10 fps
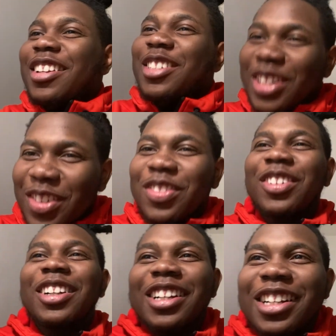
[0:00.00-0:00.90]

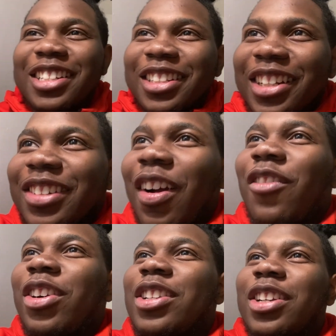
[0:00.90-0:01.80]
Simple, yes, yeah, sir. My
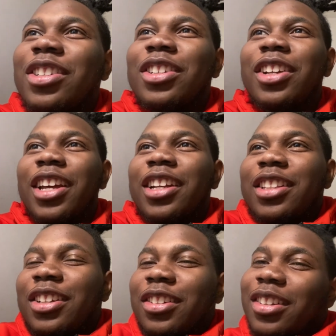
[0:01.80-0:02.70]
boy JoJo
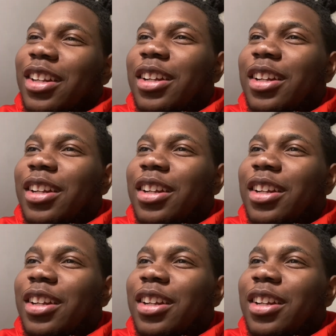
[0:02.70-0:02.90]
caked up.